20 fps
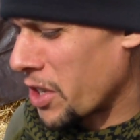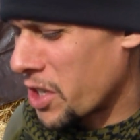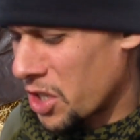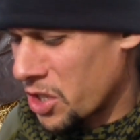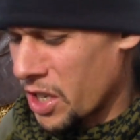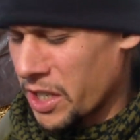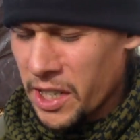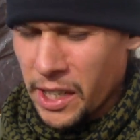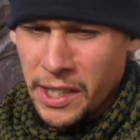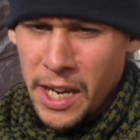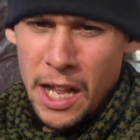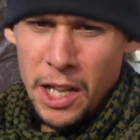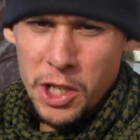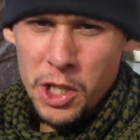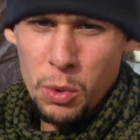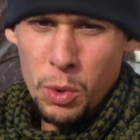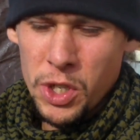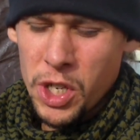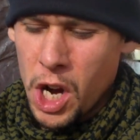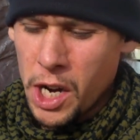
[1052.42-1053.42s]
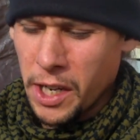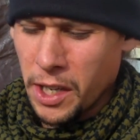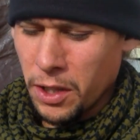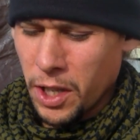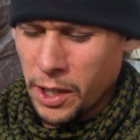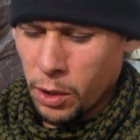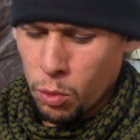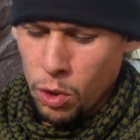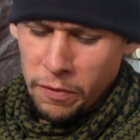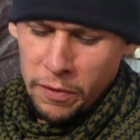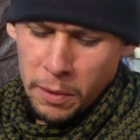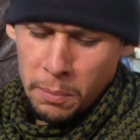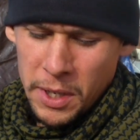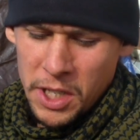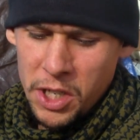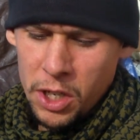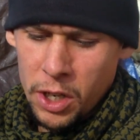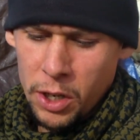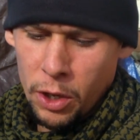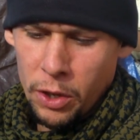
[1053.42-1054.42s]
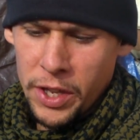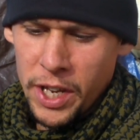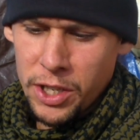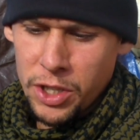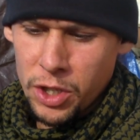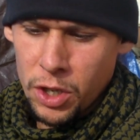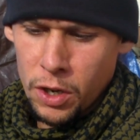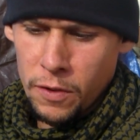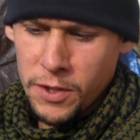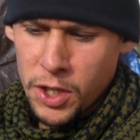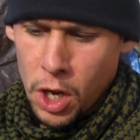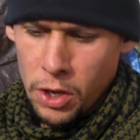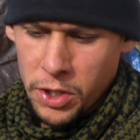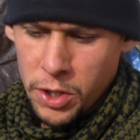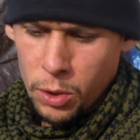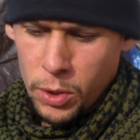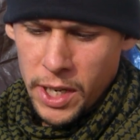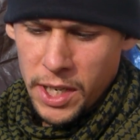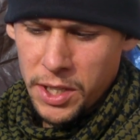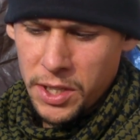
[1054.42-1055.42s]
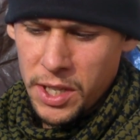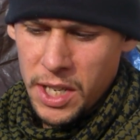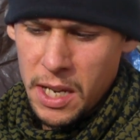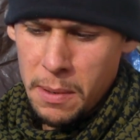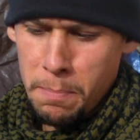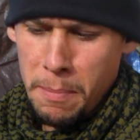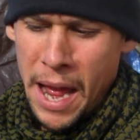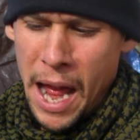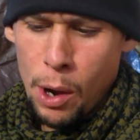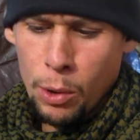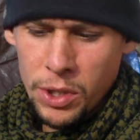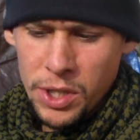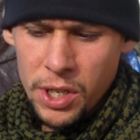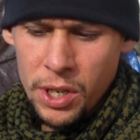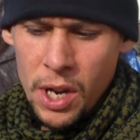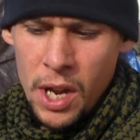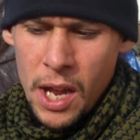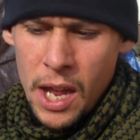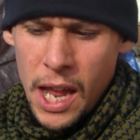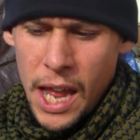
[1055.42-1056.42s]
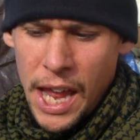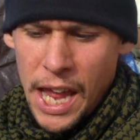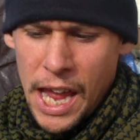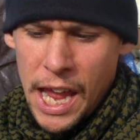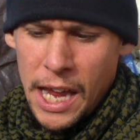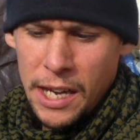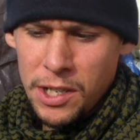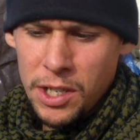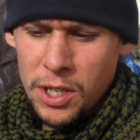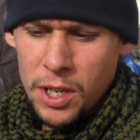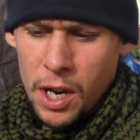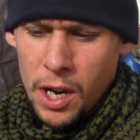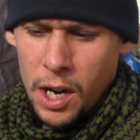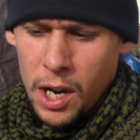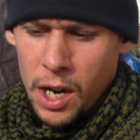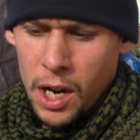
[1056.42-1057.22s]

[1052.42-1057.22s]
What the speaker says: this is the technology we're talking, like a roofing material that serves also as the mount and,